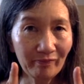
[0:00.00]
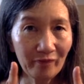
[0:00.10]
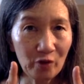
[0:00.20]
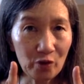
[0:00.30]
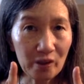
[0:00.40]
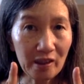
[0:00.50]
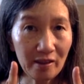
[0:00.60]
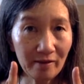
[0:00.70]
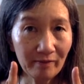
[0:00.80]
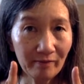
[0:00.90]
You
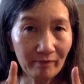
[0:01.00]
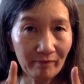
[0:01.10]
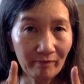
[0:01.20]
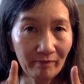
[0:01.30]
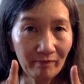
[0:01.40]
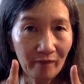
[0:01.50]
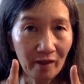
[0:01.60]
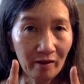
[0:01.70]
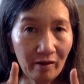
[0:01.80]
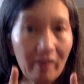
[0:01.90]
see,
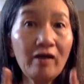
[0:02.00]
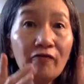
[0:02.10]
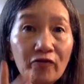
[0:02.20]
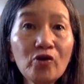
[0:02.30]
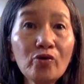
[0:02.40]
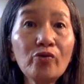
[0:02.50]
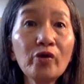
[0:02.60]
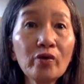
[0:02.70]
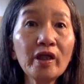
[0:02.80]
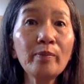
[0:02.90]
if you
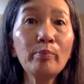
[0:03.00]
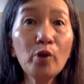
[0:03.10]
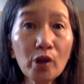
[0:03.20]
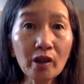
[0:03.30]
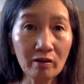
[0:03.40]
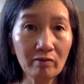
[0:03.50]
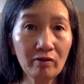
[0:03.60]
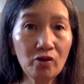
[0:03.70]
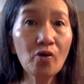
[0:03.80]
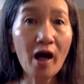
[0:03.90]
really pure,
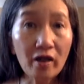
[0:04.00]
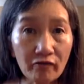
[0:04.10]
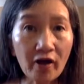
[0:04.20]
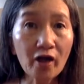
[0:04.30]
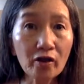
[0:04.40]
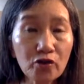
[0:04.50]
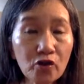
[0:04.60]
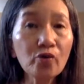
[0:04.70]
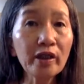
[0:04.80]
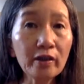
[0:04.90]
if you are
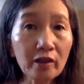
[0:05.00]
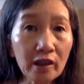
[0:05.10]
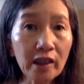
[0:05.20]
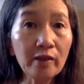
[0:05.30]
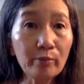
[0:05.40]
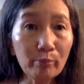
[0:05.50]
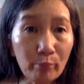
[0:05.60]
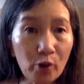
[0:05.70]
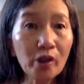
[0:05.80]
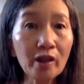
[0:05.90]
truly
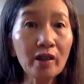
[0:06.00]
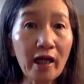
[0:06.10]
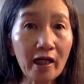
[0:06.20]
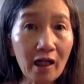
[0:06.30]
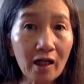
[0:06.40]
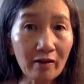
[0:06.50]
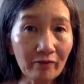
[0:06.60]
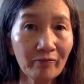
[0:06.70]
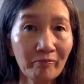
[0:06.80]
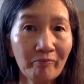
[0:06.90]
pure and love,
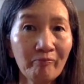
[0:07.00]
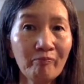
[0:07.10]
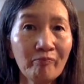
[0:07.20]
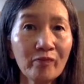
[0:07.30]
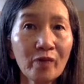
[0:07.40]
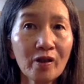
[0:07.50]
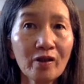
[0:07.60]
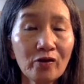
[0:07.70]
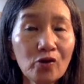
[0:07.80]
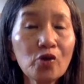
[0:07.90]

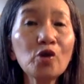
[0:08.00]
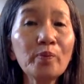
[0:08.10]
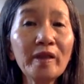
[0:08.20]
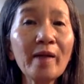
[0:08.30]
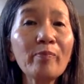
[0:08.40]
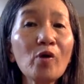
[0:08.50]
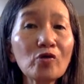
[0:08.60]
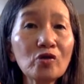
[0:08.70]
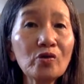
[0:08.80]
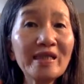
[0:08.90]
you should be able
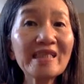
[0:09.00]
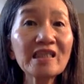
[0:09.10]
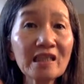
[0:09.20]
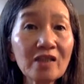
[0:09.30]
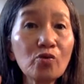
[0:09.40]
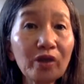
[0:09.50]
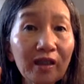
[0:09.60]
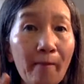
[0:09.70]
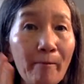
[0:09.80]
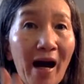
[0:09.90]
to listen with
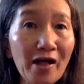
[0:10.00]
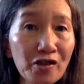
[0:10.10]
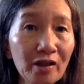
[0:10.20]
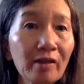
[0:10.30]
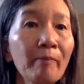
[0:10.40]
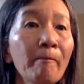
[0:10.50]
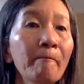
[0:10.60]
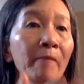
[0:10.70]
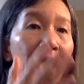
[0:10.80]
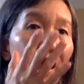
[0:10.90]
compassion,
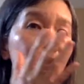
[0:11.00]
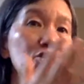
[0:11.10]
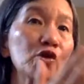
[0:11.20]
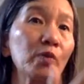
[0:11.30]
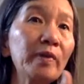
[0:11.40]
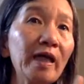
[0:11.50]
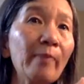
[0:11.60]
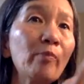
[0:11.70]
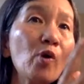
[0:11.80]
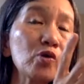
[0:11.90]
and you should be
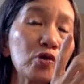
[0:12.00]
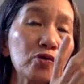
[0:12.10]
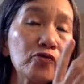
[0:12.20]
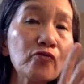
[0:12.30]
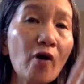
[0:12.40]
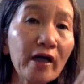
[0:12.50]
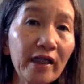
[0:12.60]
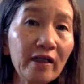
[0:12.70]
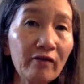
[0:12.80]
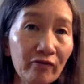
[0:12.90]
able to
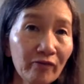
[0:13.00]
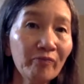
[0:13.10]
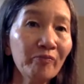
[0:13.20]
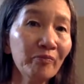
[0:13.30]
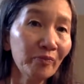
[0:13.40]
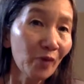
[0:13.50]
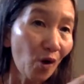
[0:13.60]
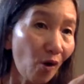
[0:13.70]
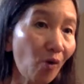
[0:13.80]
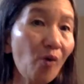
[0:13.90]
forgive
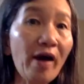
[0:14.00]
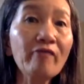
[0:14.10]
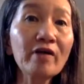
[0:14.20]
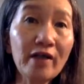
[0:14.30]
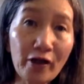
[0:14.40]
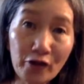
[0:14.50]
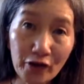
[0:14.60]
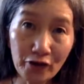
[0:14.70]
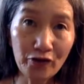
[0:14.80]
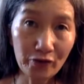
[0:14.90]
whoever that
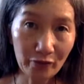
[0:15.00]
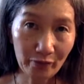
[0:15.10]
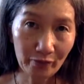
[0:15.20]
hurt you.